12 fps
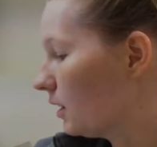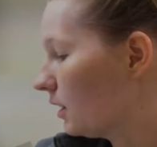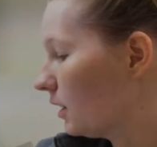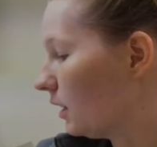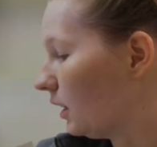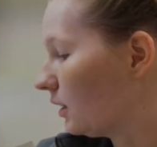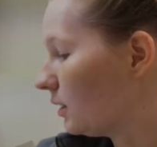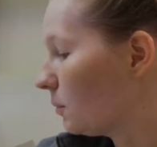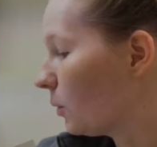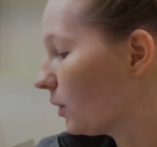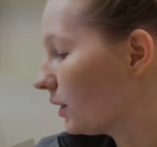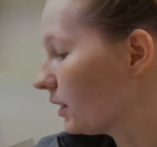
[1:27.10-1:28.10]
It's
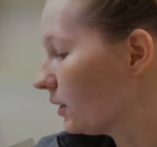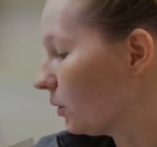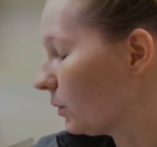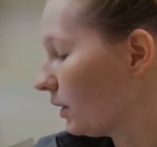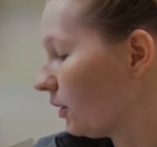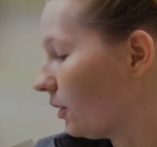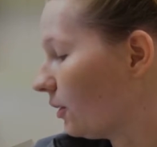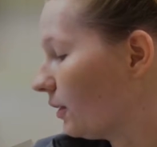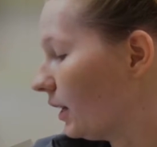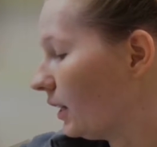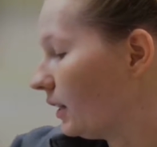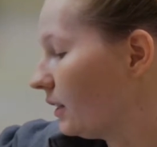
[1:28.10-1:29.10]
important to know what the heart
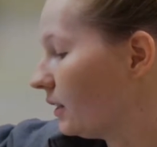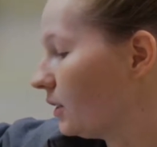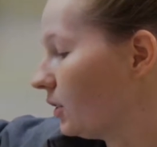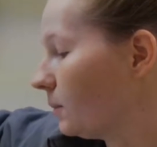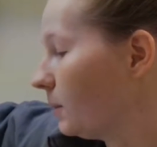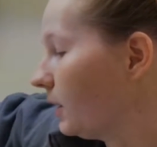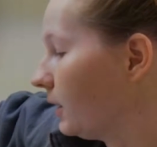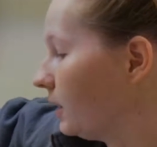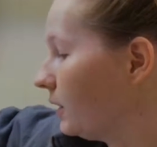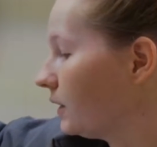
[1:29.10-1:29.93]
rate is, just because